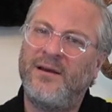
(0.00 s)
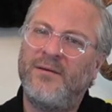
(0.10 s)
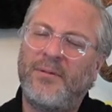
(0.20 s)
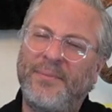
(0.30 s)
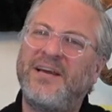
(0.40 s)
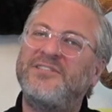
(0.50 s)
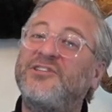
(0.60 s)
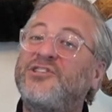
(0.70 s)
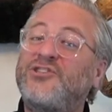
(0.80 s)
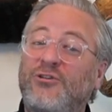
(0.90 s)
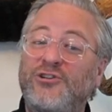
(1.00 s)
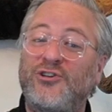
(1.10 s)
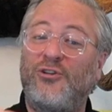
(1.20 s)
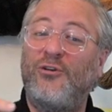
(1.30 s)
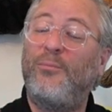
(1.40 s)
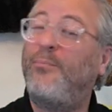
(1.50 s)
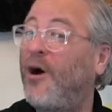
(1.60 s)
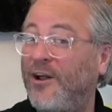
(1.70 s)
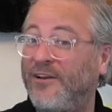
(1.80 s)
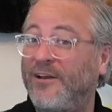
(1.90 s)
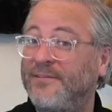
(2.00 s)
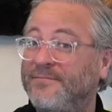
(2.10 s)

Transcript: but because it's social bonding,